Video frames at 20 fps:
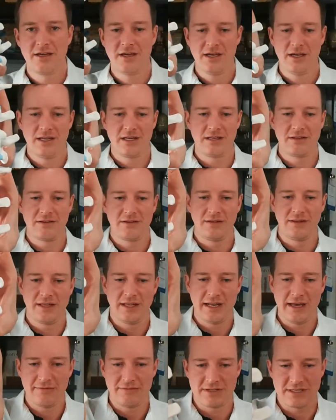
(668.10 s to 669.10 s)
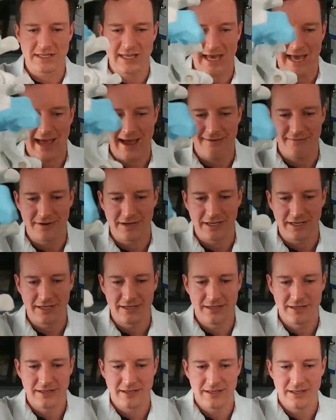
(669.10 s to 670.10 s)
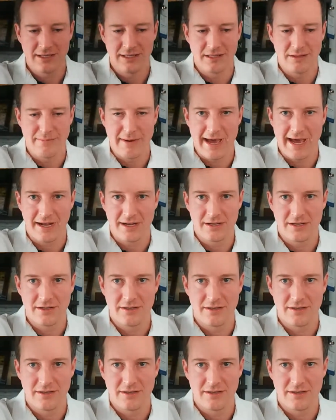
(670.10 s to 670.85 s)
And you didn't have this cavity in the back,